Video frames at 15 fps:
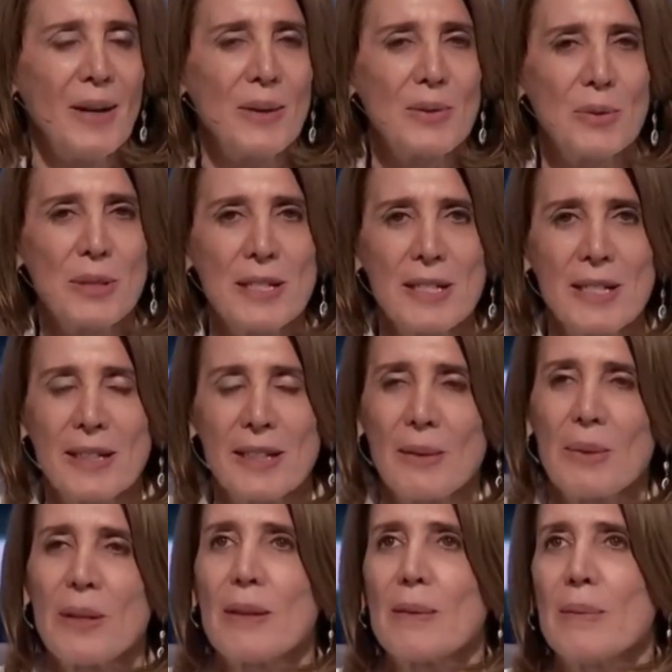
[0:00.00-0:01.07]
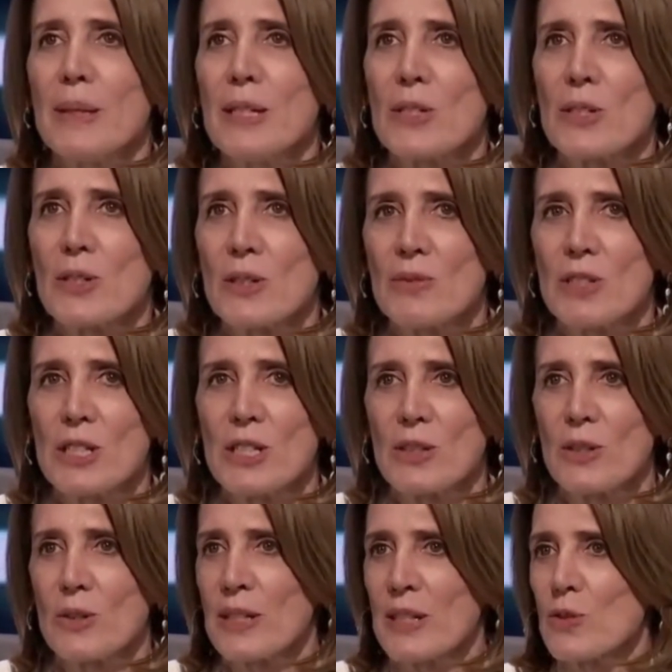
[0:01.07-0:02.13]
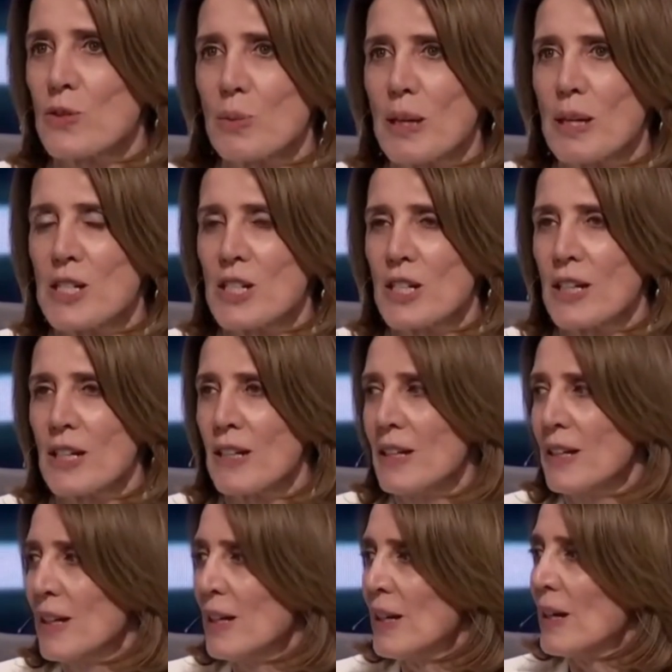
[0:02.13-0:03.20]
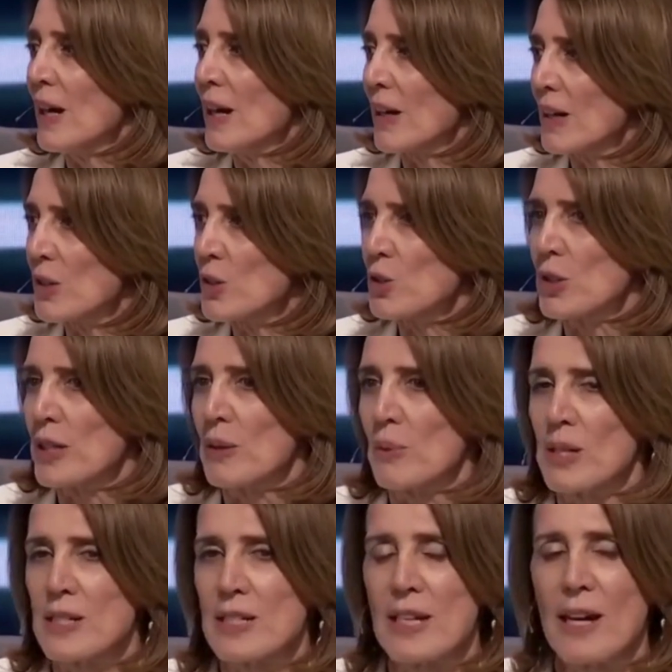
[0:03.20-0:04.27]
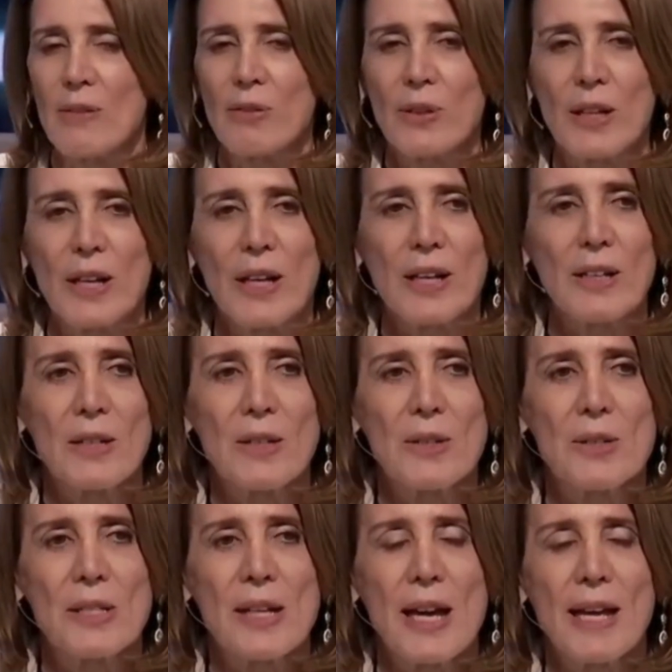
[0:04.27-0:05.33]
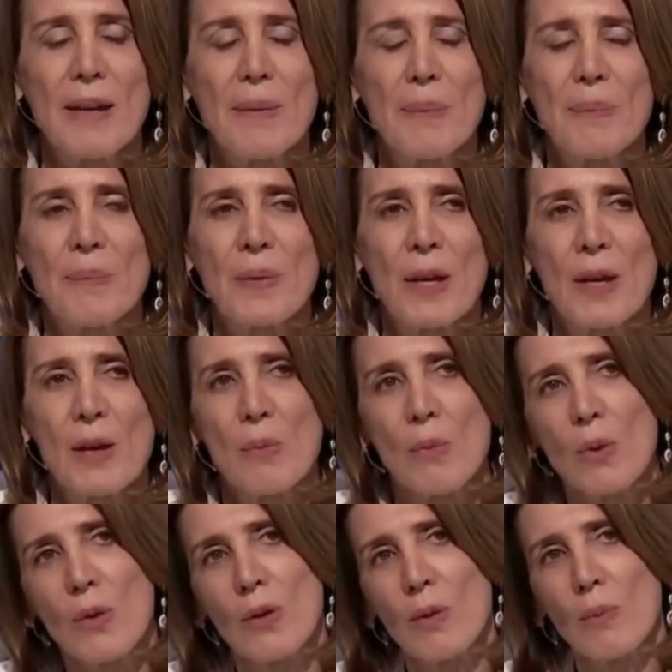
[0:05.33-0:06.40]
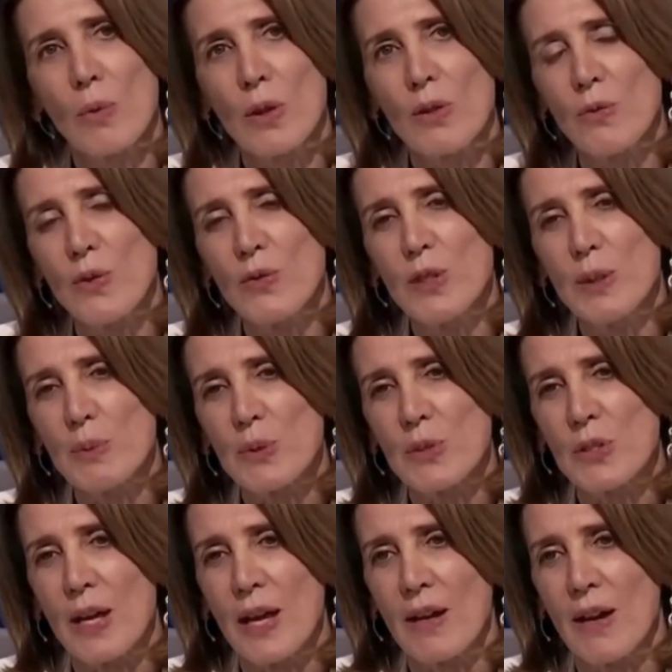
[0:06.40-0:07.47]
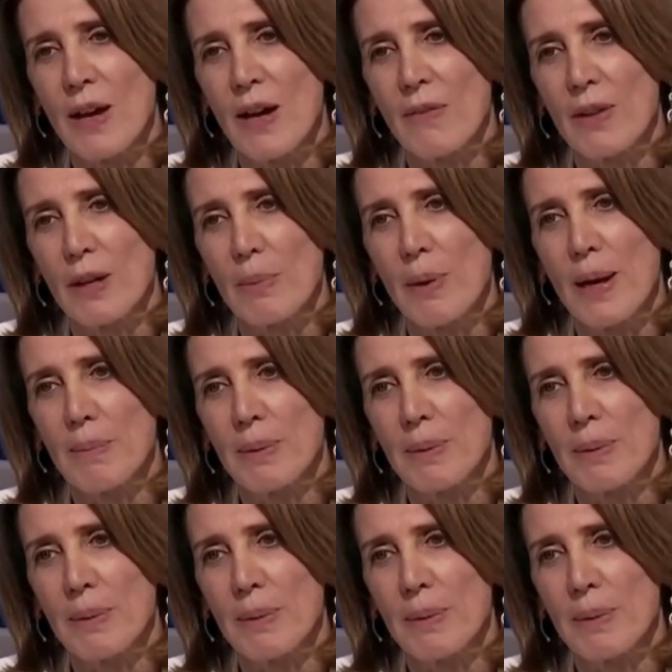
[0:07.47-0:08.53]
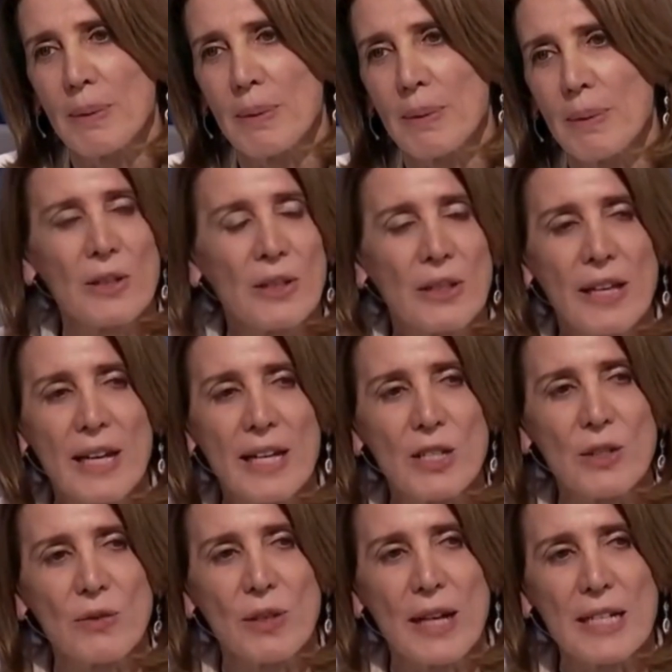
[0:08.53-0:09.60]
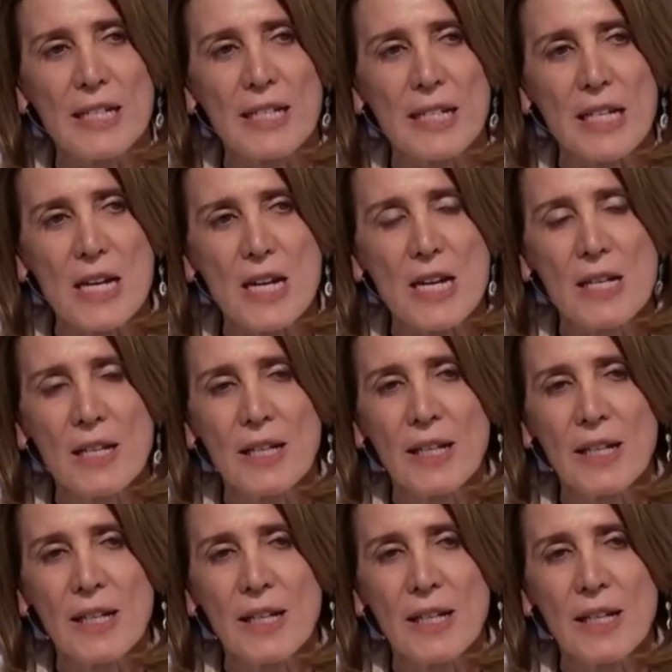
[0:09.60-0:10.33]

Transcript: I was recently with the Minister of Digital Transformation, a country in West Africa, who said more than 50% of their population is under the age of 19.